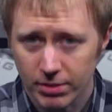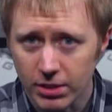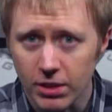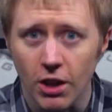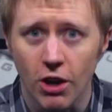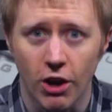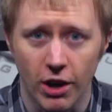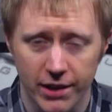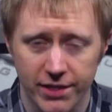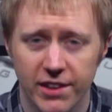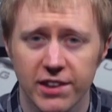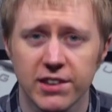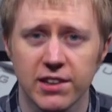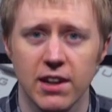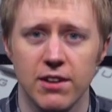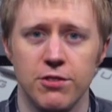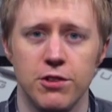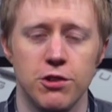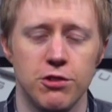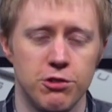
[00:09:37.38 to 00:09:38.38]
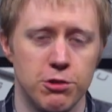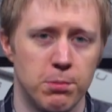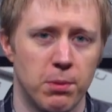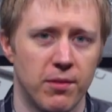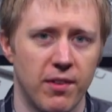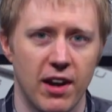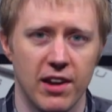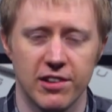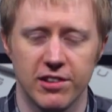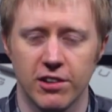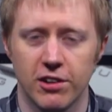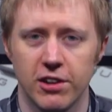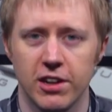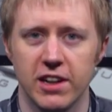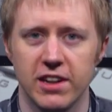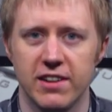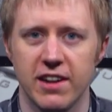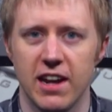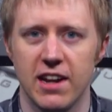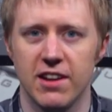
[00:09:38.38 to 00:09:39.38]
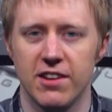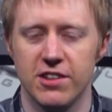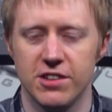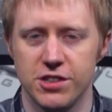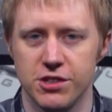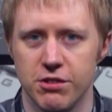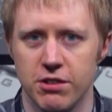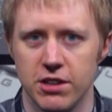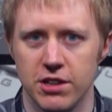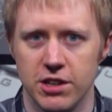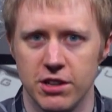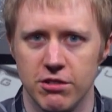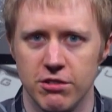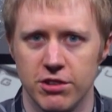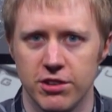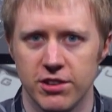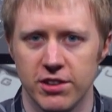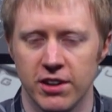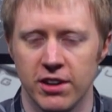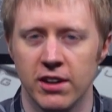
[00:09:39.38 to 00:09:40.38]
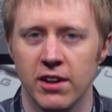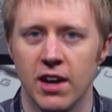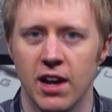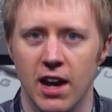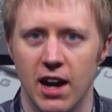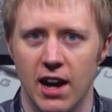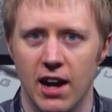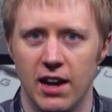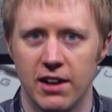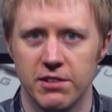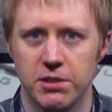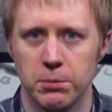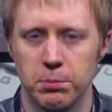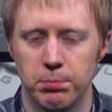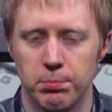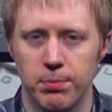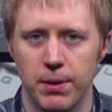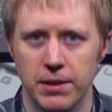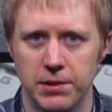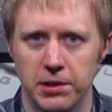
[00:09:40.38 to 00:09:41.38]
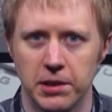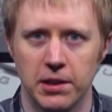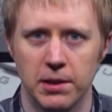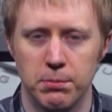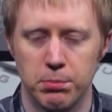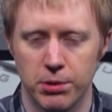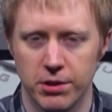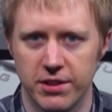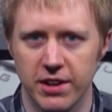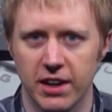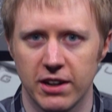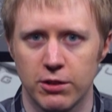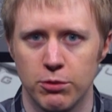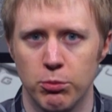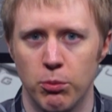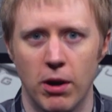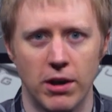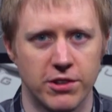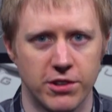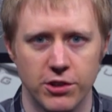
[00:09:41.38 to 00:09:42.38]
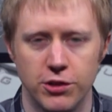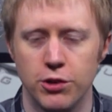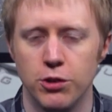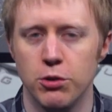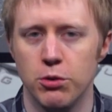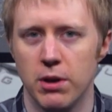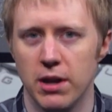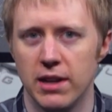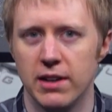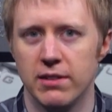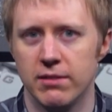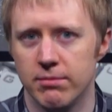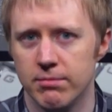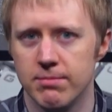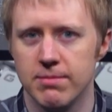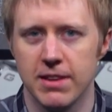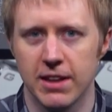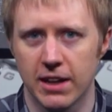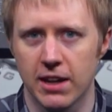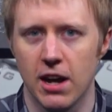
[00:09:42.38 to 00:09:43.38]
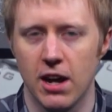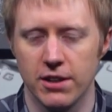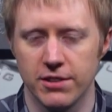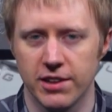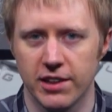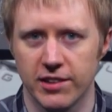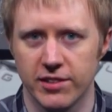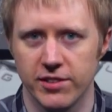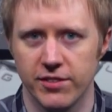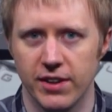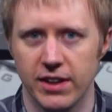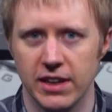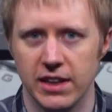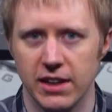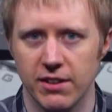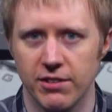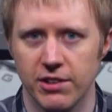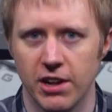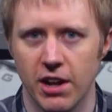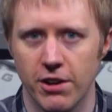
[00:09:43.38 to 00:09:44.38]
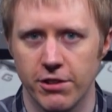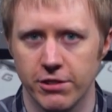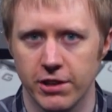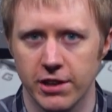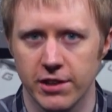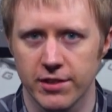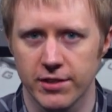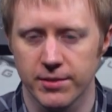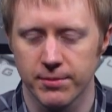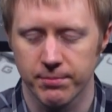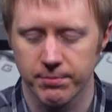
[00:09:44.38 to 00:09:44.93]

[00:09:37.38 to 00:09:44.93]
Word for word: All right, this gives you supervised learning data that you can use to, uh, to basically predict what to do in the context of any given utterance.